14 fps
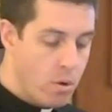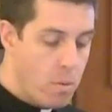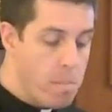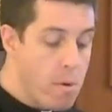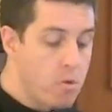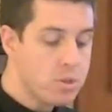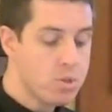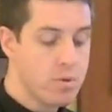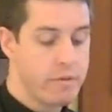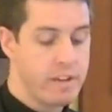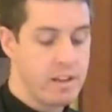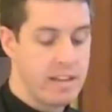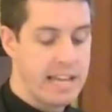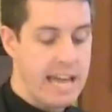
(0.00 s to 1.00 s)
Most
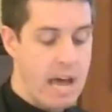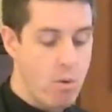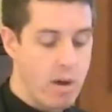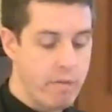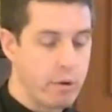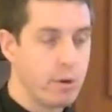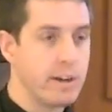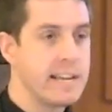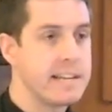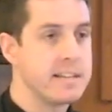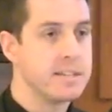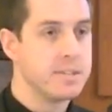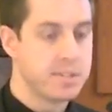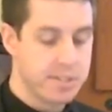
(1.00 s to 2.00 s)
revealing, however,
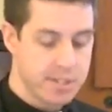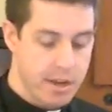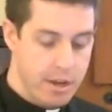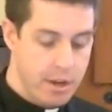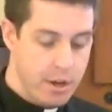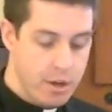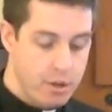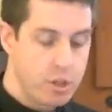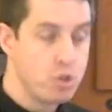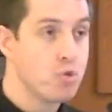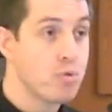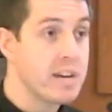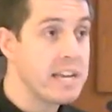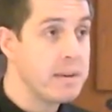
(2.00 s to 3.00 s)
is the
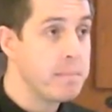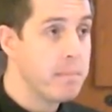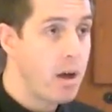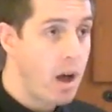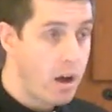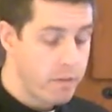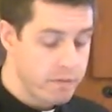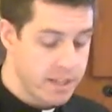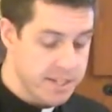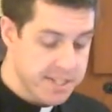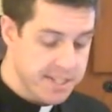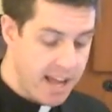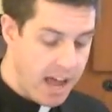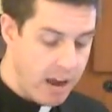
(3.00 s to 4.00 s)
dream of the
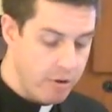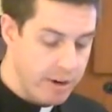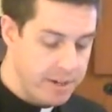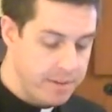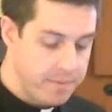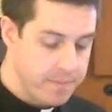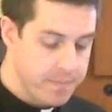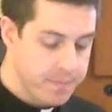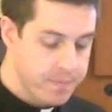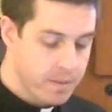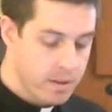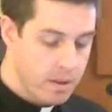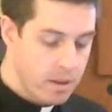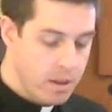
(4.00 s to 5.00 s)
siren,
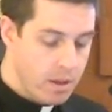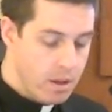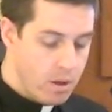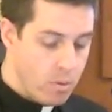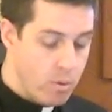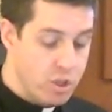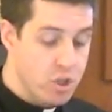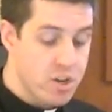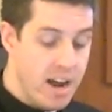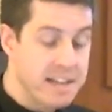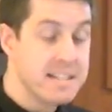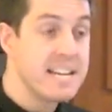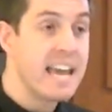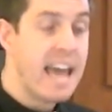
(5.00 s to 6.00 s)
which
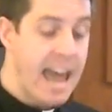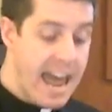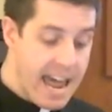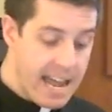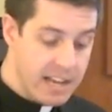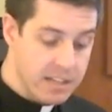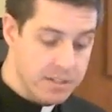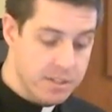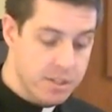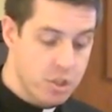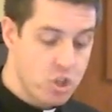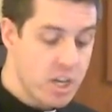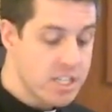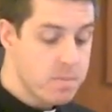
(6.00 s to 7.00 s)
Dante has
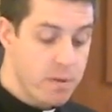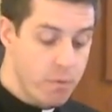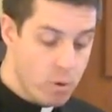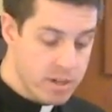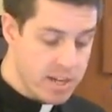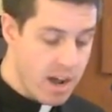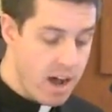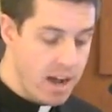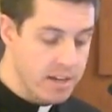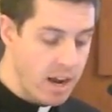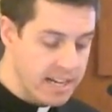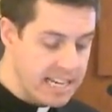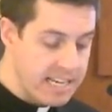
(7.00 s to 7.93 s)
just before dawn on